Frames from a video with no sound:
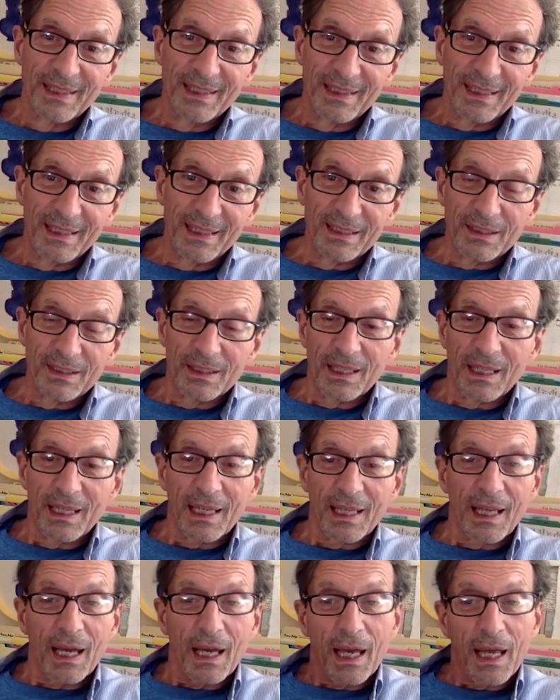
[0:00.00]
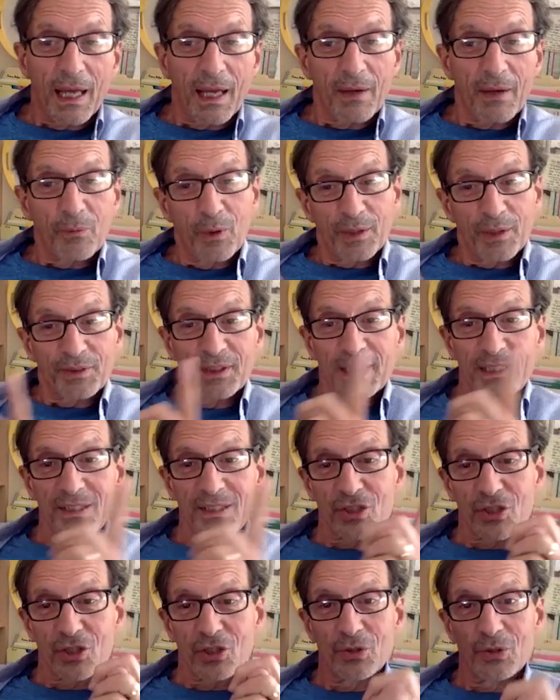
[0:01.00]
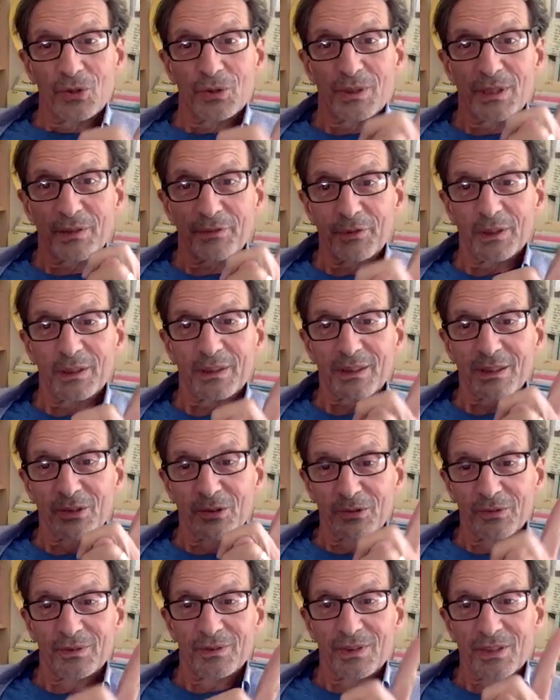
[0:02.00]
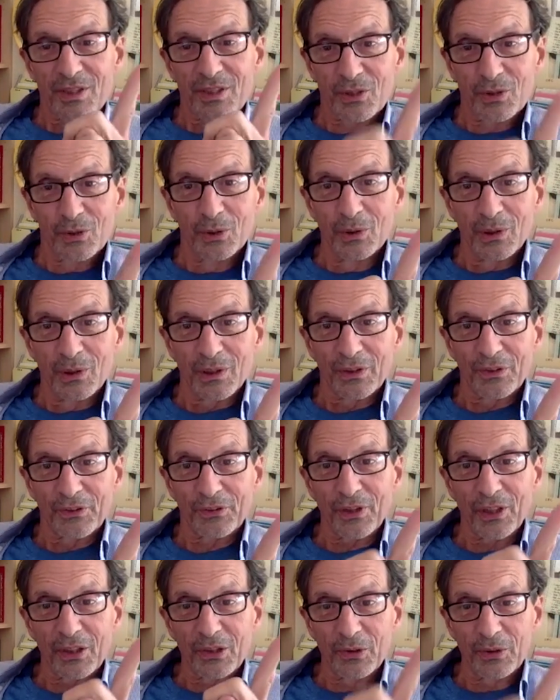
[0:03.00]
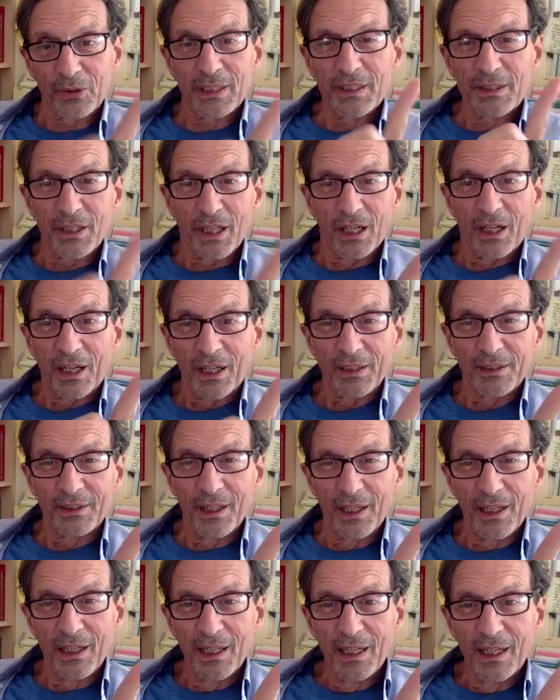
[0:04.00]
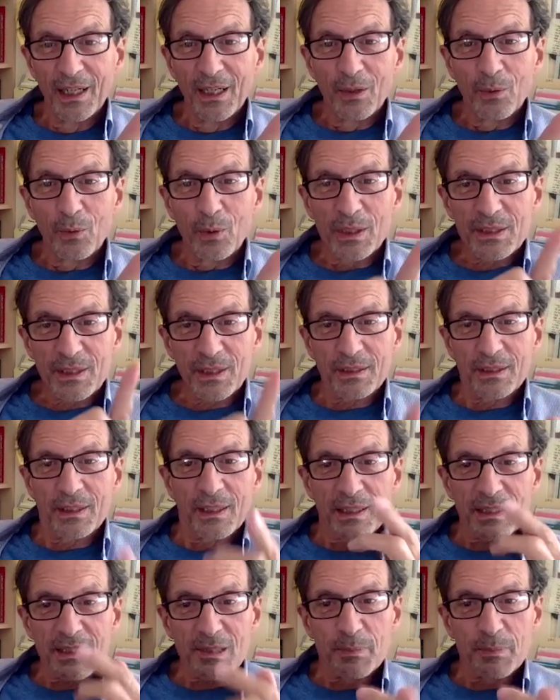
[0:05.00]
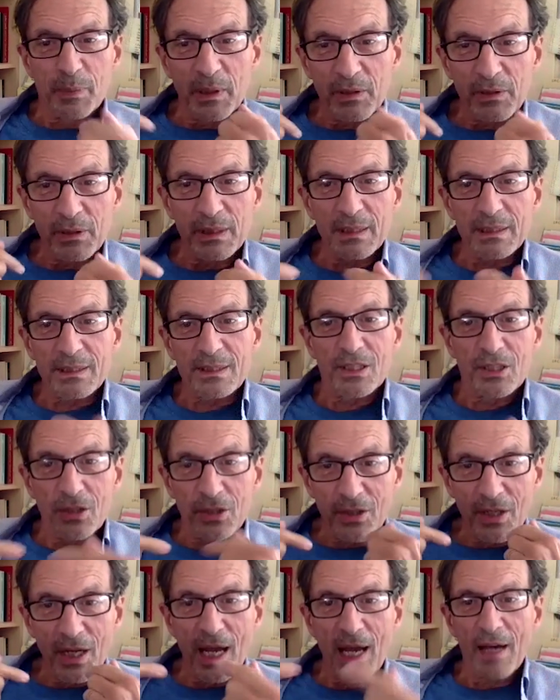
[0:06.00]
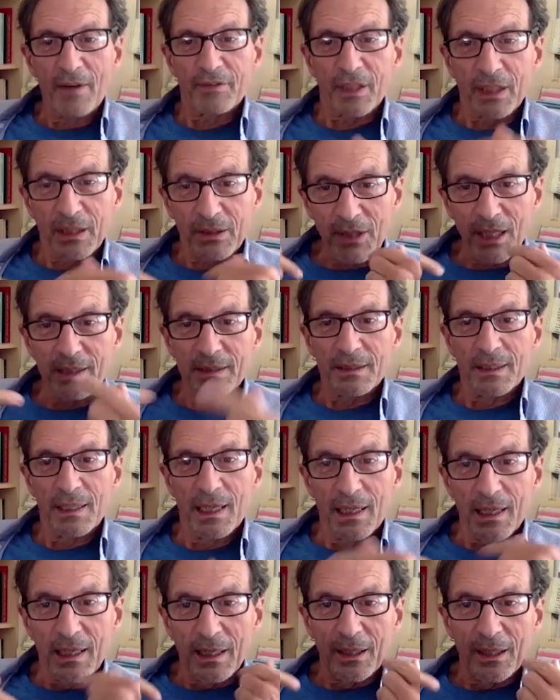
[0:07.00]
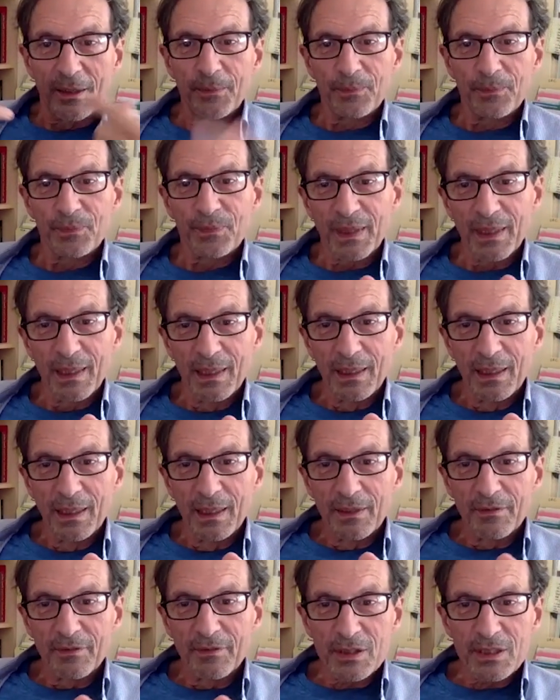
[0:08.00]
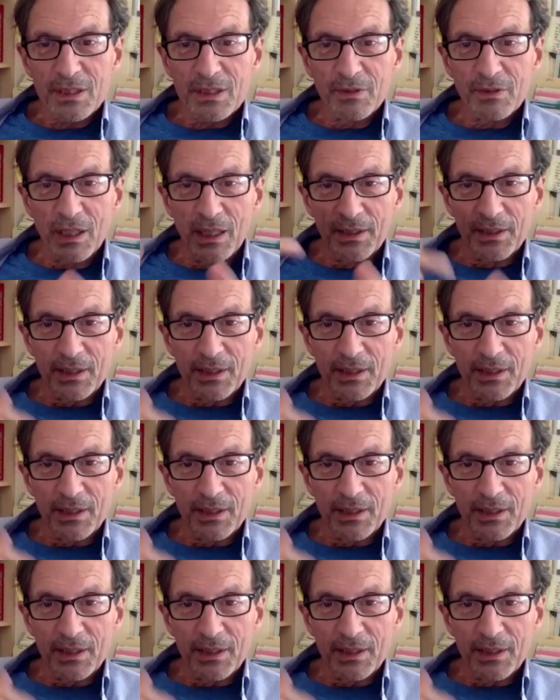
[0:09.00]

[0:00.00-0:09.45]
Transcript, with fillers: And what these two different schools agreed on was that the experience you're having right now, first of all, the